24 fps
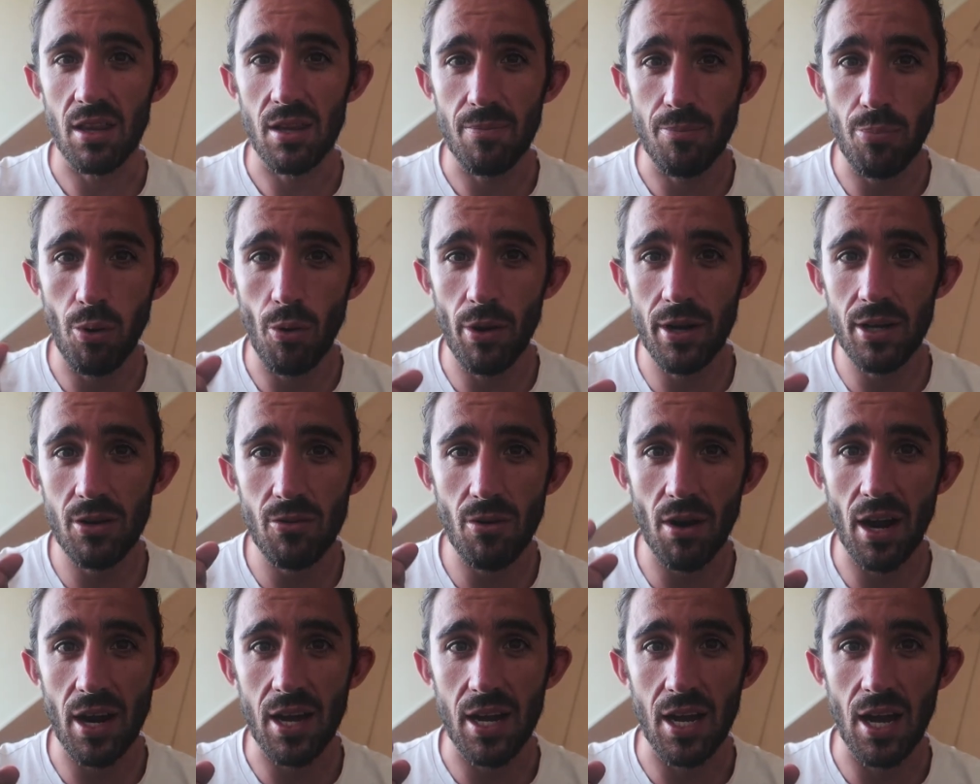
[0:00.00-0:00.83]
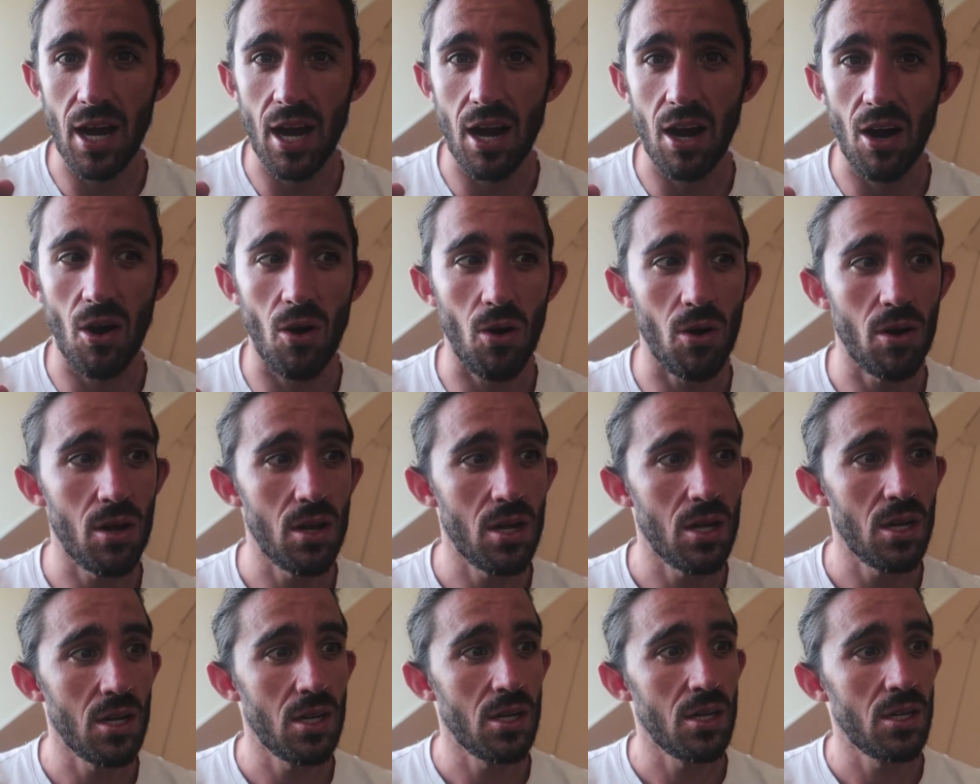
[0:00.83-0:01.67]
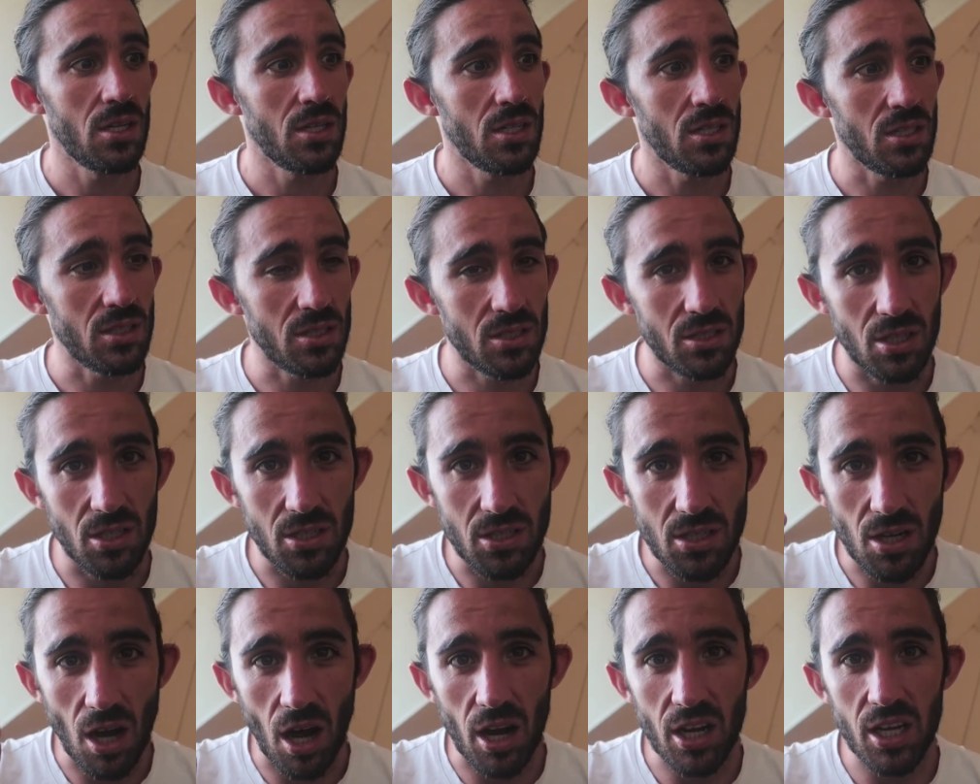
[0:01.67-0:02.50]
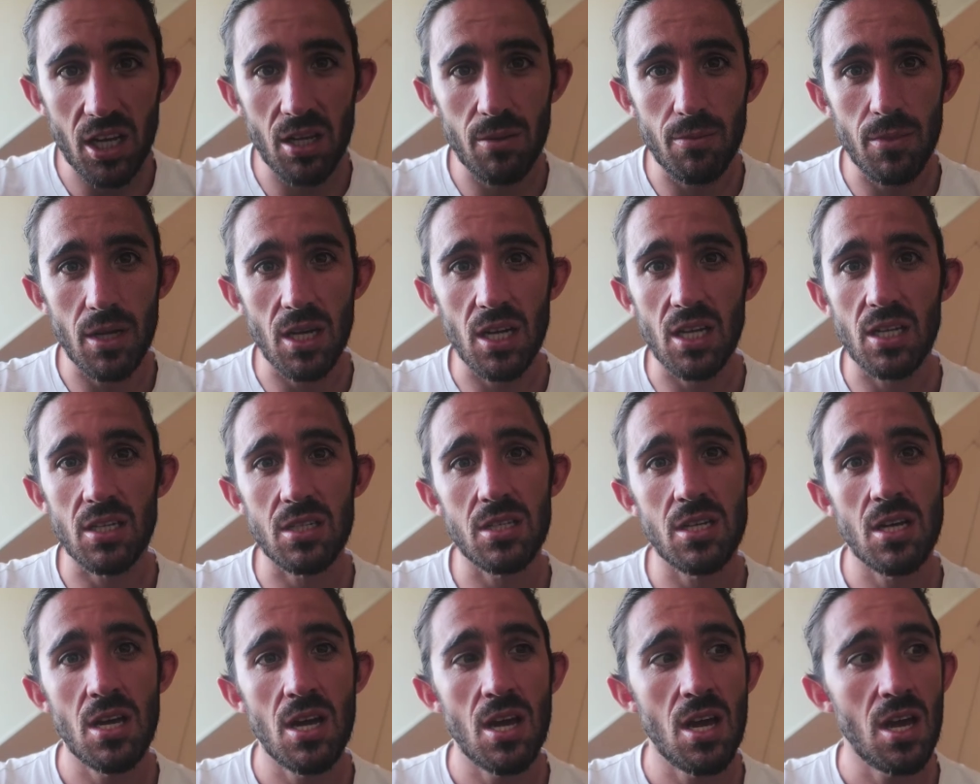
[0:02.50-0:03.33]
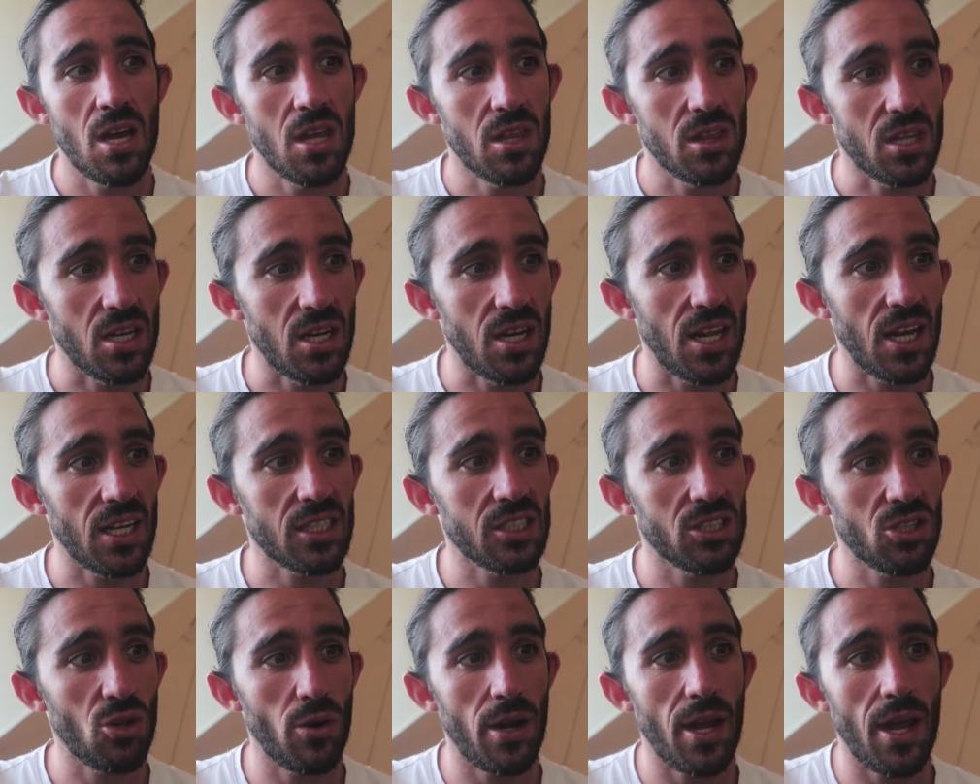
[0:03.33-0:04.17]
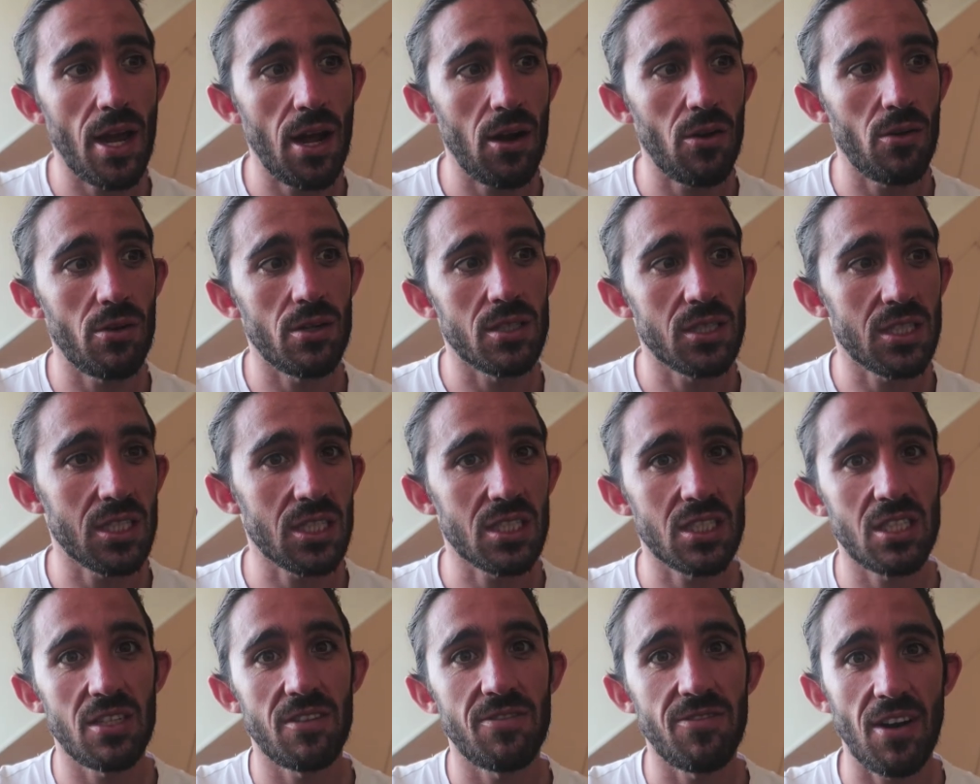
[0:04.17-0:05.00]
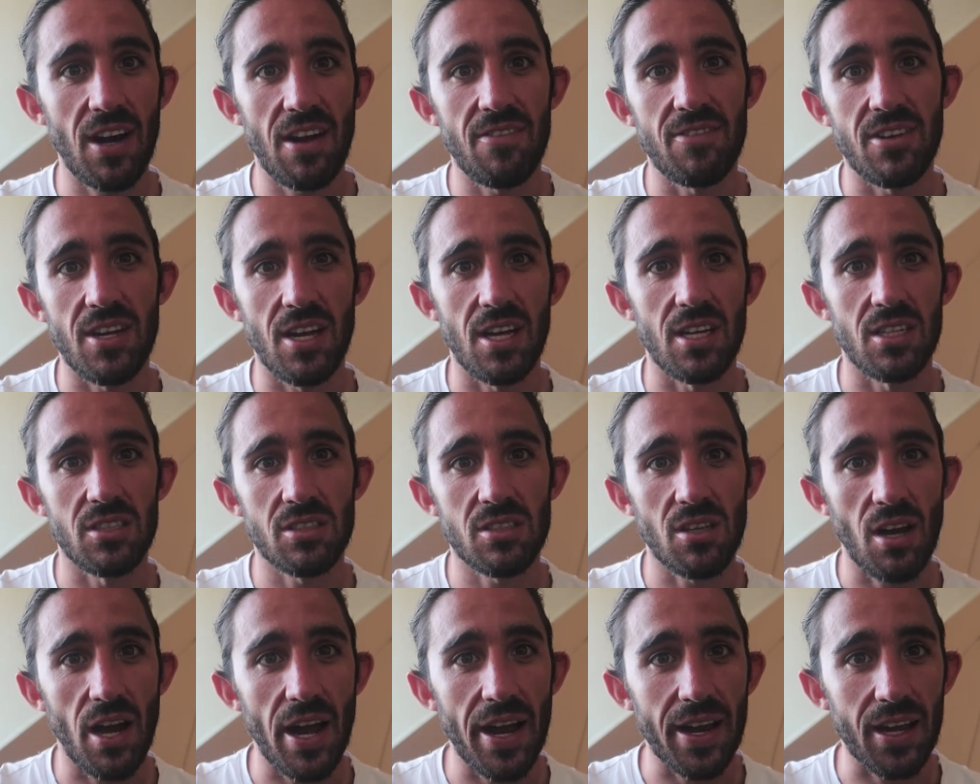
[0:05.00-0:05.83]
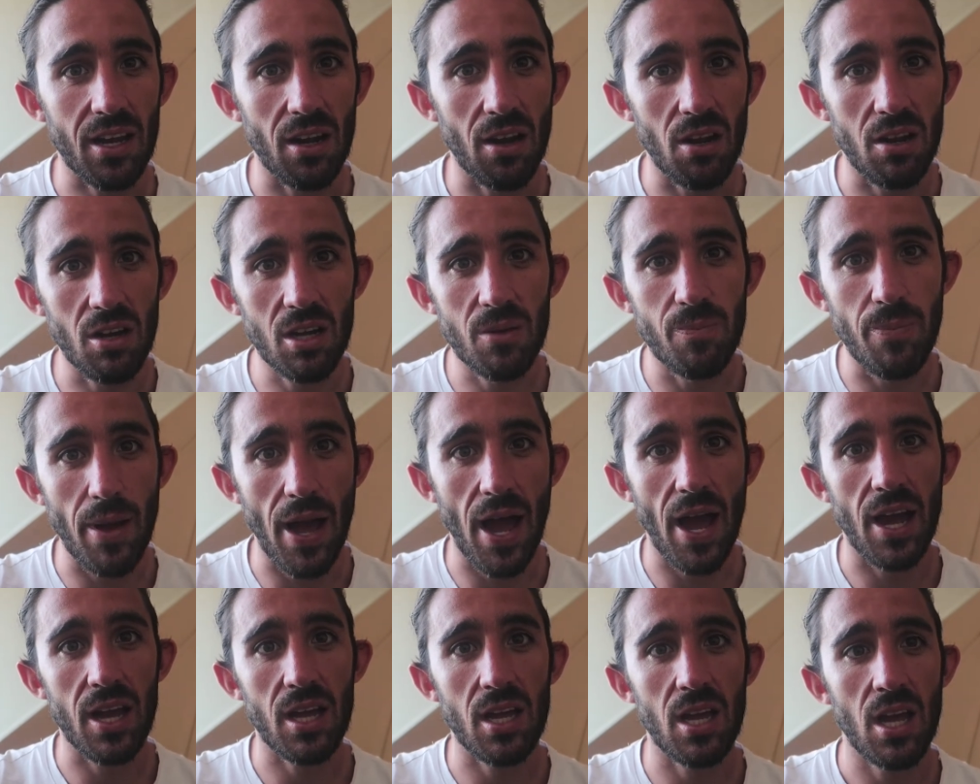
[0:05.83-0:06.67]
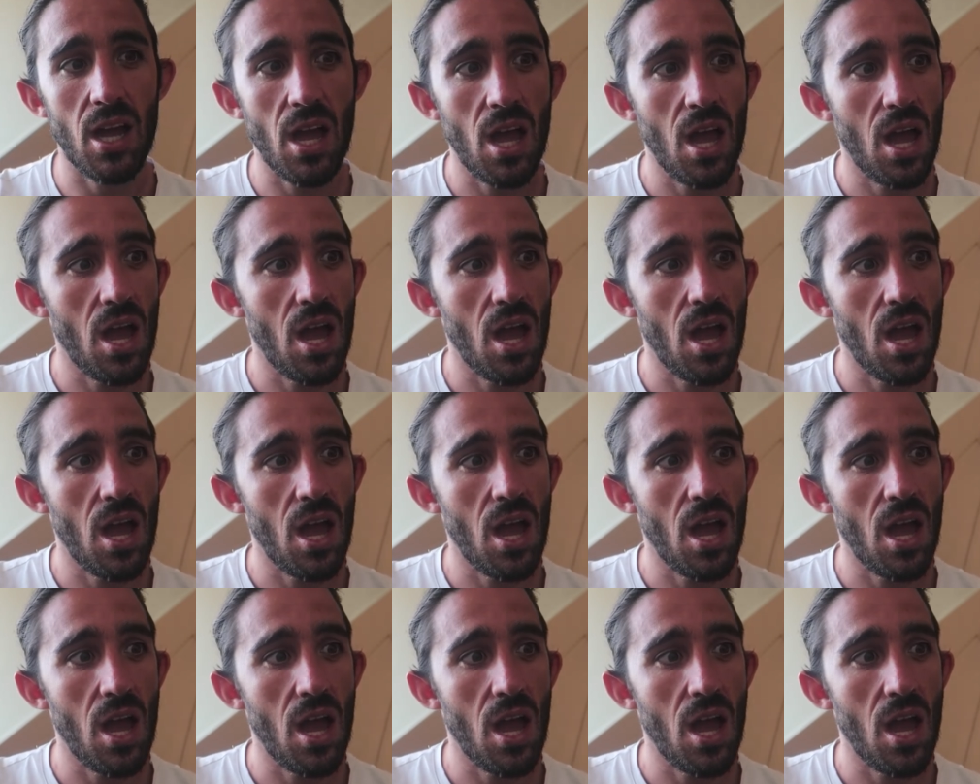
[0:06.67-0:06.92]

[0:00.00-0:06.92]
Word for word: The point right now is to document the next 365 days so I can look back